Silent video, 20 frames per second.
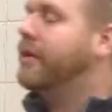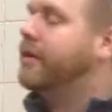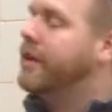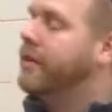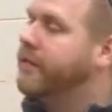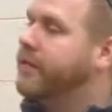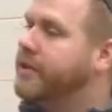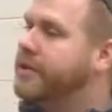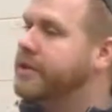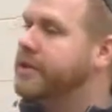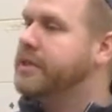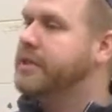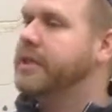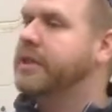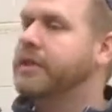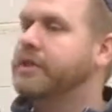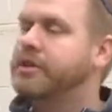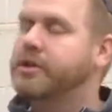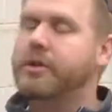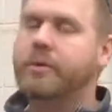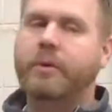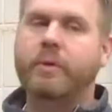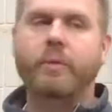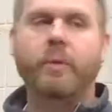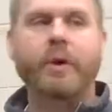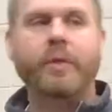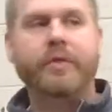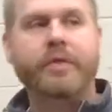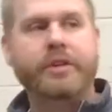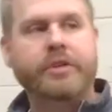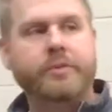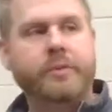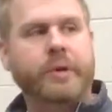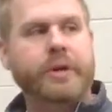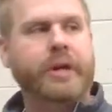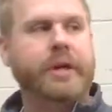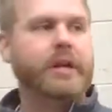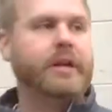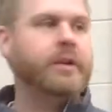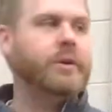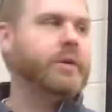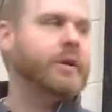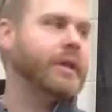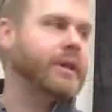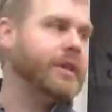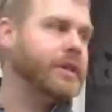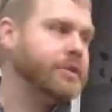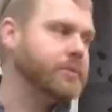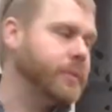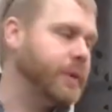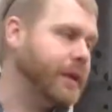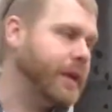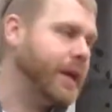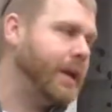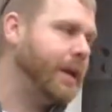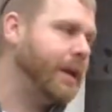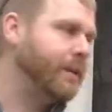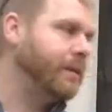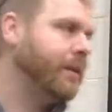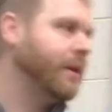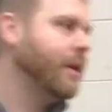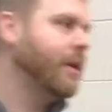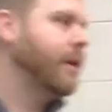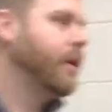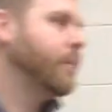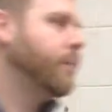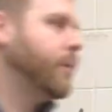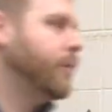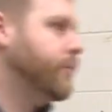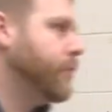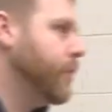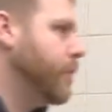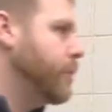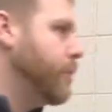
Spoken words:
differences in the two and what this one can do that this one can't. But for the